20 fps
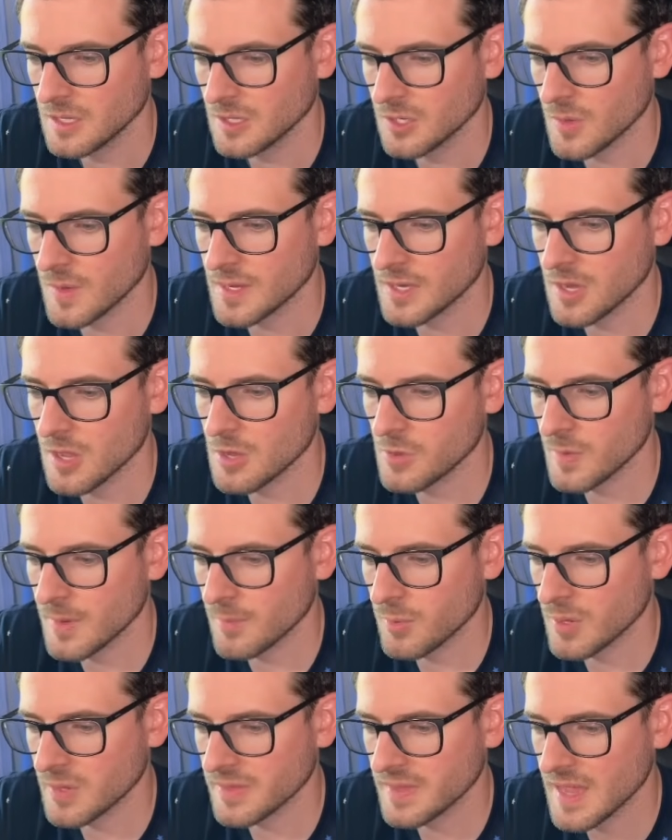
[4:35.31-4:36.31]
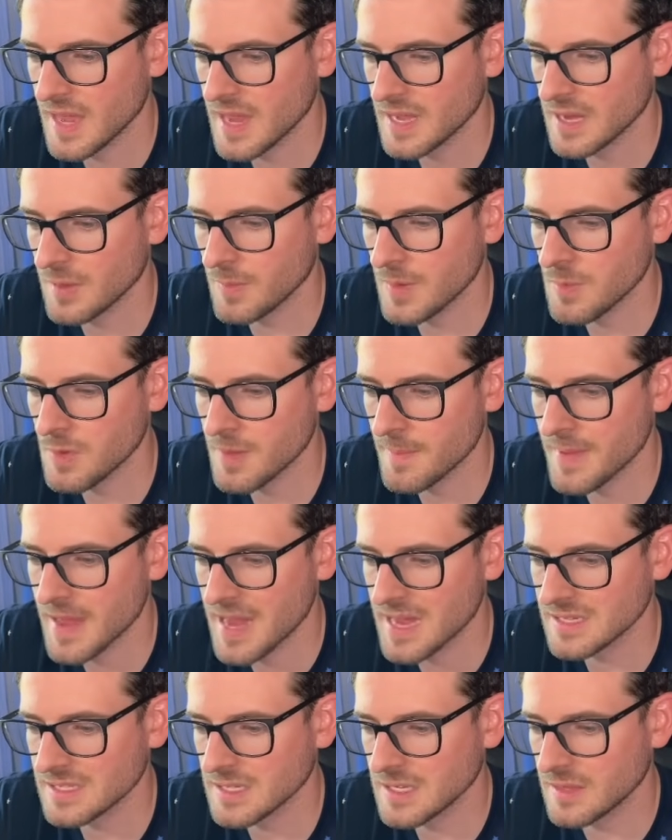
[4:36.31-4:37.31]
Go ahead and auto import that. And we want to
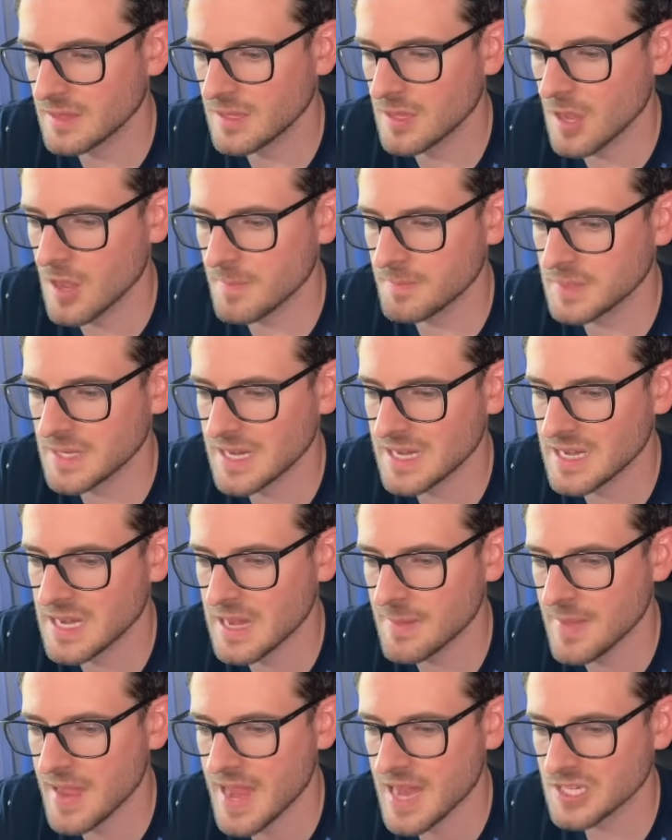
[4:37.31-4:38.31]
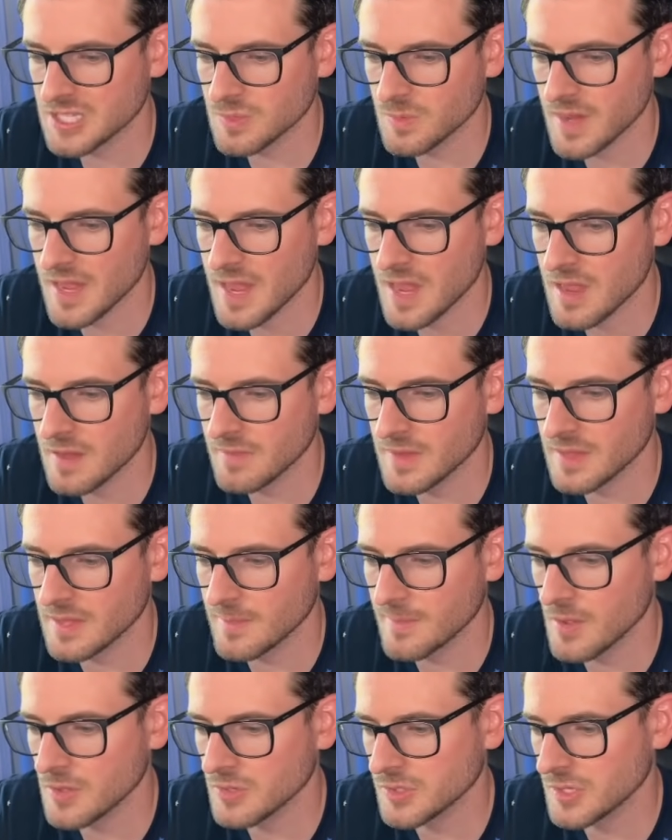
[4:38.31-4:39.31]
pass in the update name action we have. And then
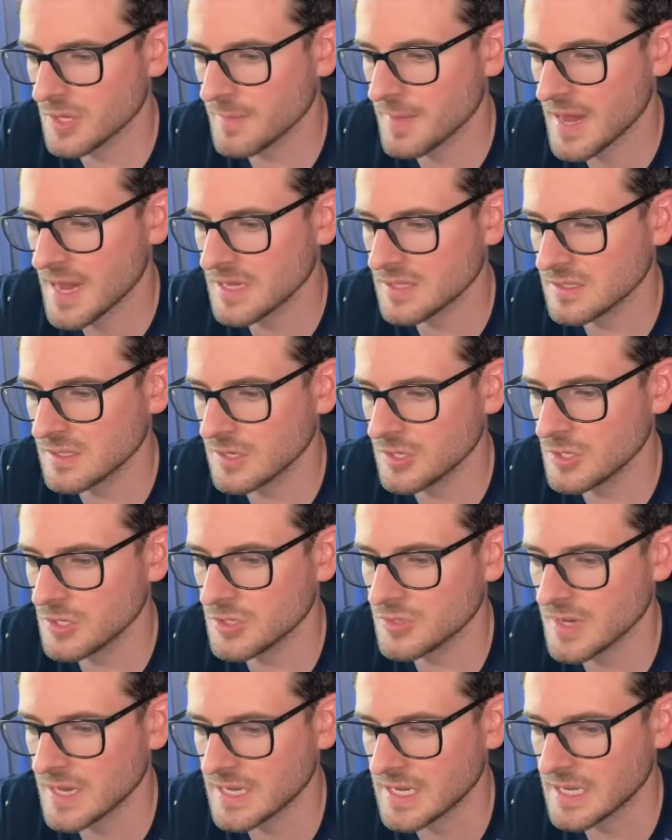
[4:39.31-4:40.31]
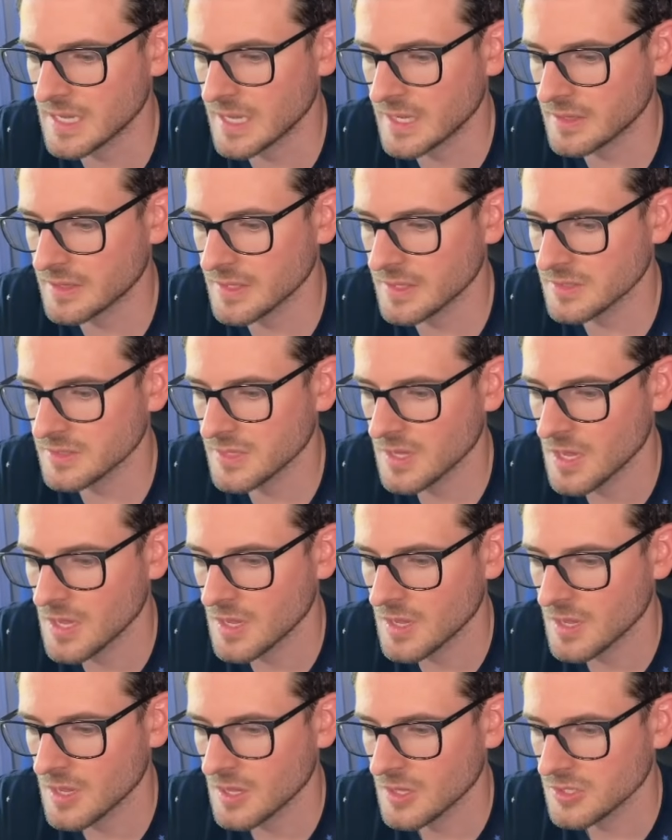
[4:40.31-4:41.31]
I'm also going to pass in a user ID like this.
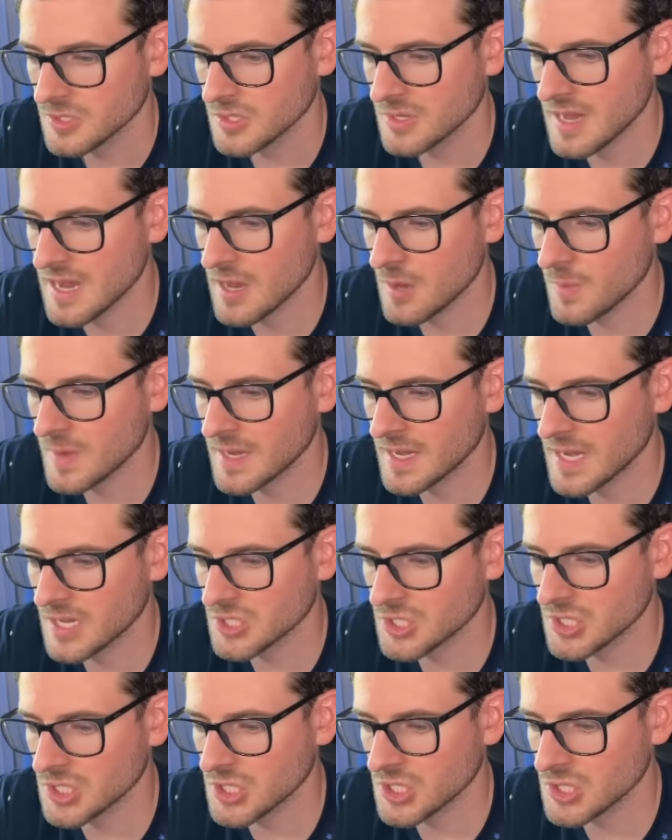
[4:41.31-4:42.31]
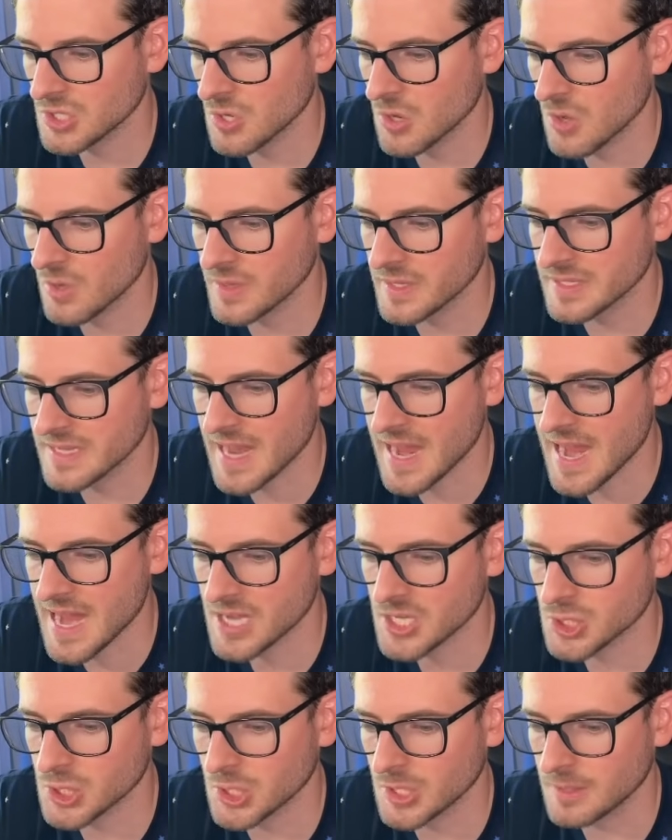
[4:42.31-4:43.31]
So now we can actually just call this
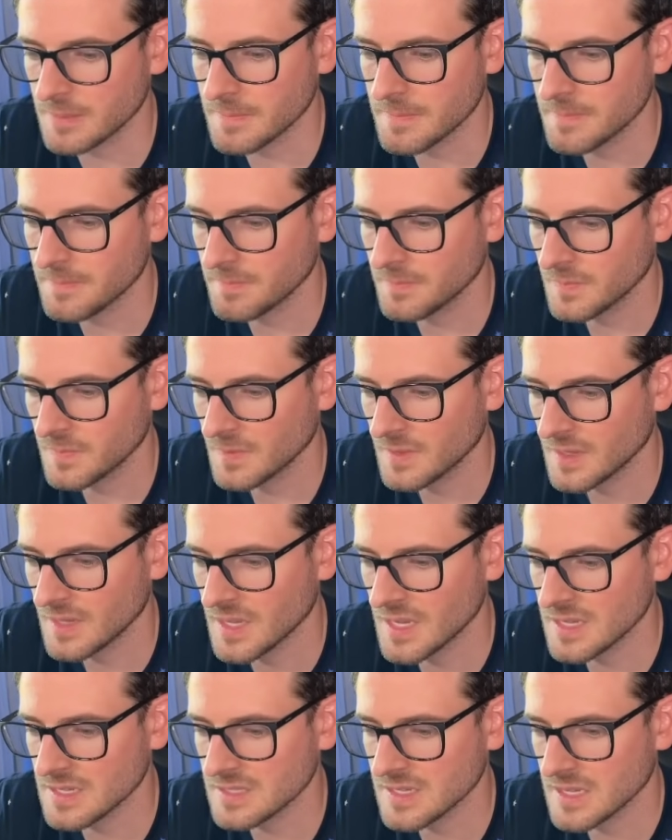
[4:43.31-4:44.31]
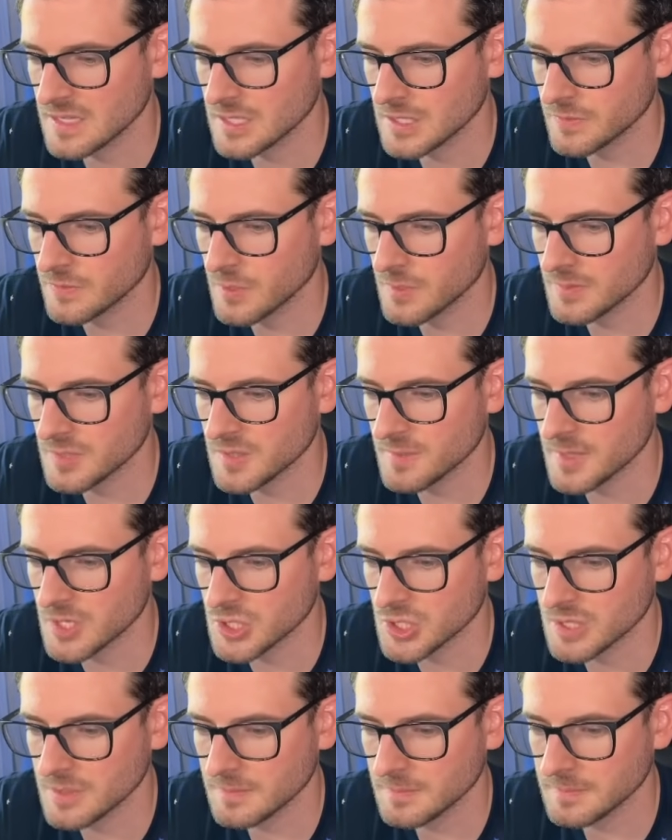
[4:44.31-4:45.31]
action inside this form
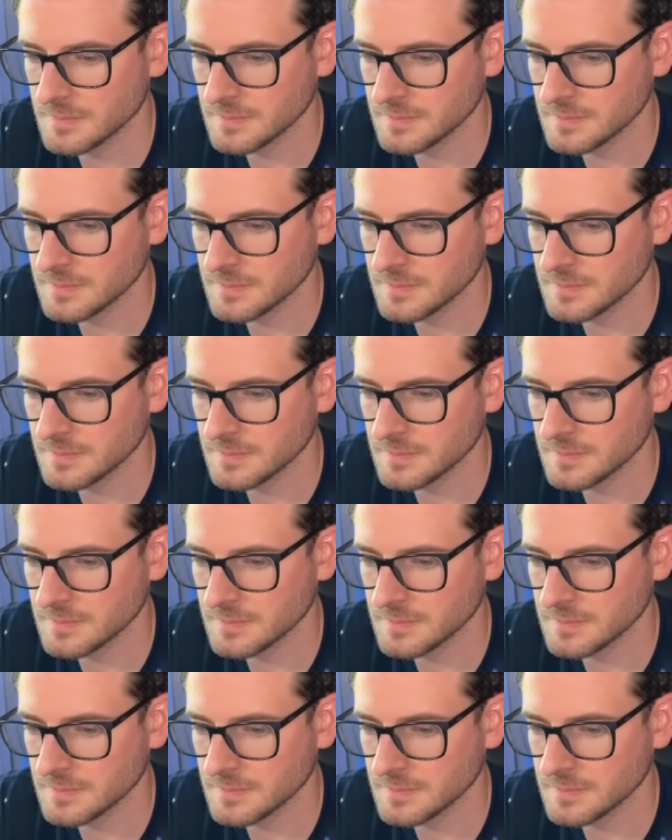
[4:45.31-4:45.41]
submission.